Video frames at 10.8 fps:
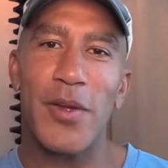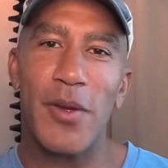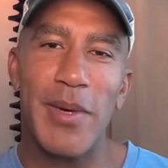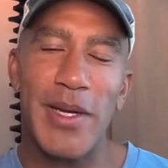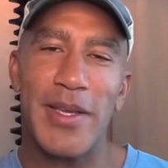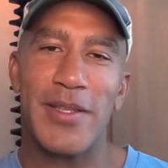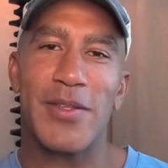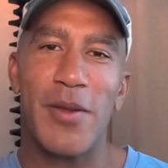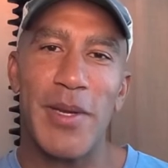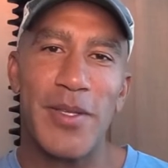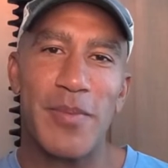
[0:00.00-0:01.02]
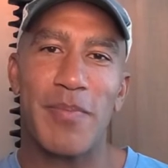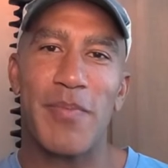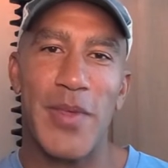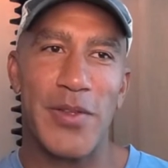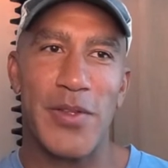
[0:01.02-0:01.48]
really nobody. It's nobody's.
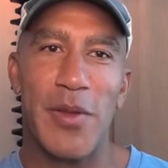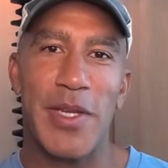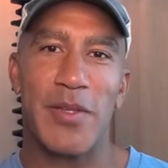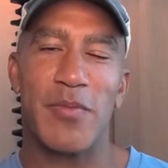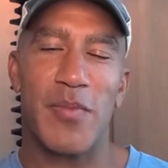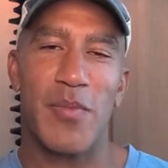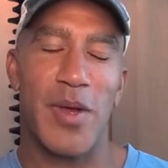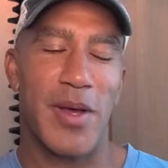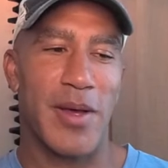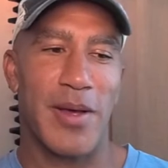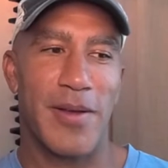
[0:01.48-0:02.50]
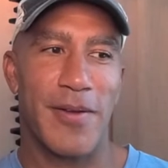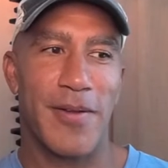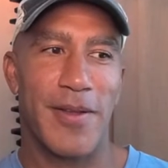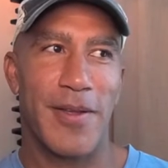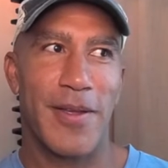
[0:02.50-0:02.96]
It's nobody's. Uh,
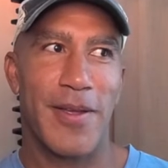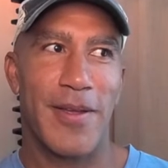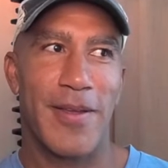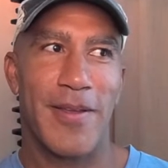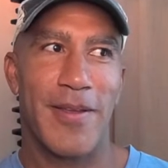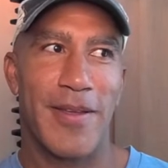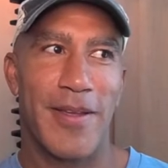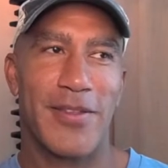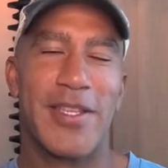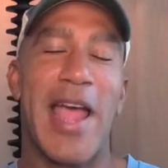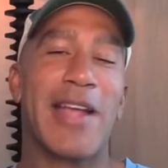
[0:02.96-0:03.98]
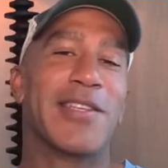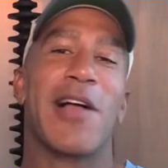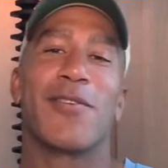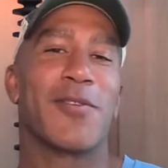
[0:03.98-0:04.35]
it's tax